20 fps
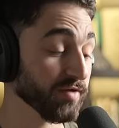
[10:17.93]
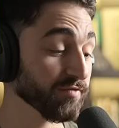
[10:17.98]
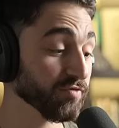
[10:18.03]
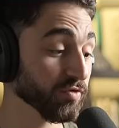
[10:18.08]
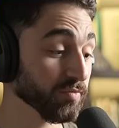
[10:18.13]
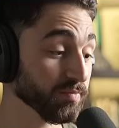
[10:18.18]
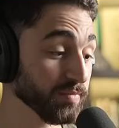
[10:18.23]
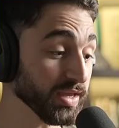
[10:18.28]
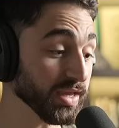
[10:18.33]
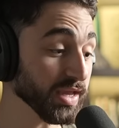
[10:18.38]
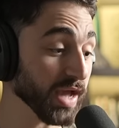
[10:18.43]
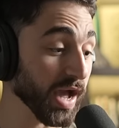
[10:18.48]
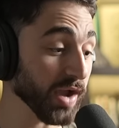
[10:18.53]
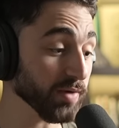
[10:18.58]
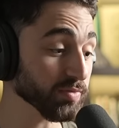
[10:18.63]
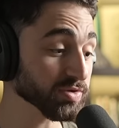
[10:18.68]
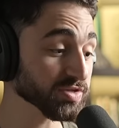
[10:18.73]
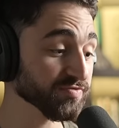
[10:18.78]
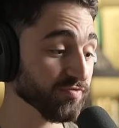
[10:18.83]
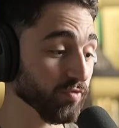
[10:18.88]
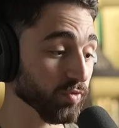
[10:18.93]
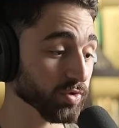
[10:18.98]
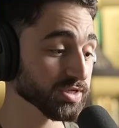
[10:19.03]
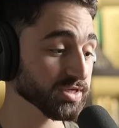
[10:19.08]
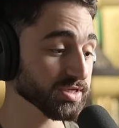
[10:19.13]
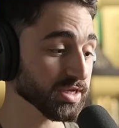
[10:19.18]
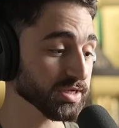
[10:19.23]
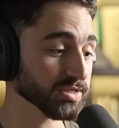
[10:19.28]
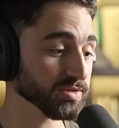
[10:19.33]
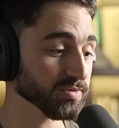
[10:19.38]
for me i was
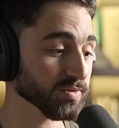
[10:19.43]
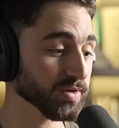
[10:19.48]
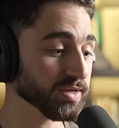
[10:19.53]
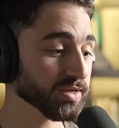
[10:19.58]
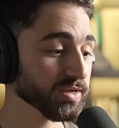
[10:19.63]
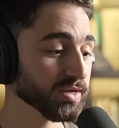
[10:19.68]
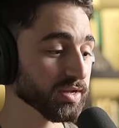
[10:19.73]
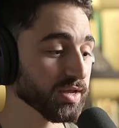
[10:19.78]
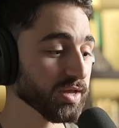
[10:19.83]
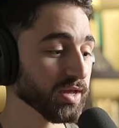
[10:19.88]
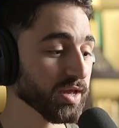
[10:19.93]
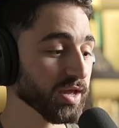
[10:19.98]
forced into it